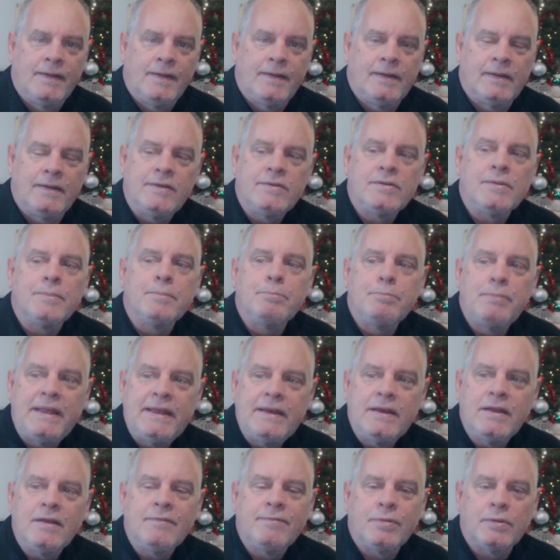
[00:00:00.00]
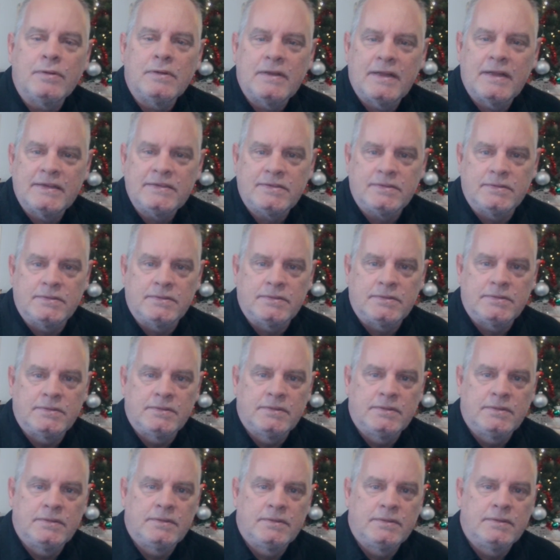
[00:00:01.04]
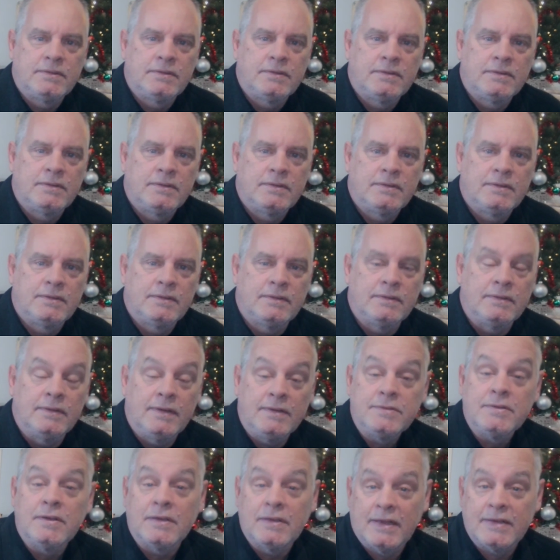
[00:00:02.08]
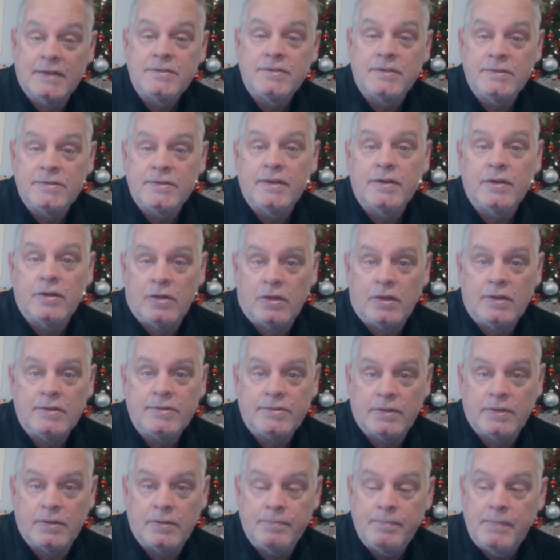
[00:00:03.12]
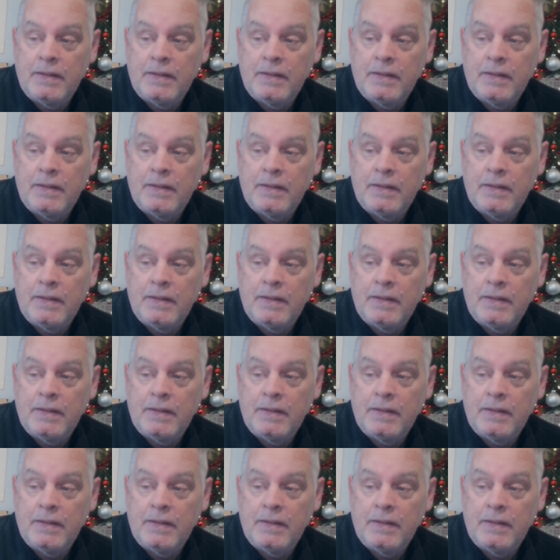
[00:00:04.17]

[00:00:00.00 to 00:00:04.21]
These are meaningful lessons. And these are lessons that are also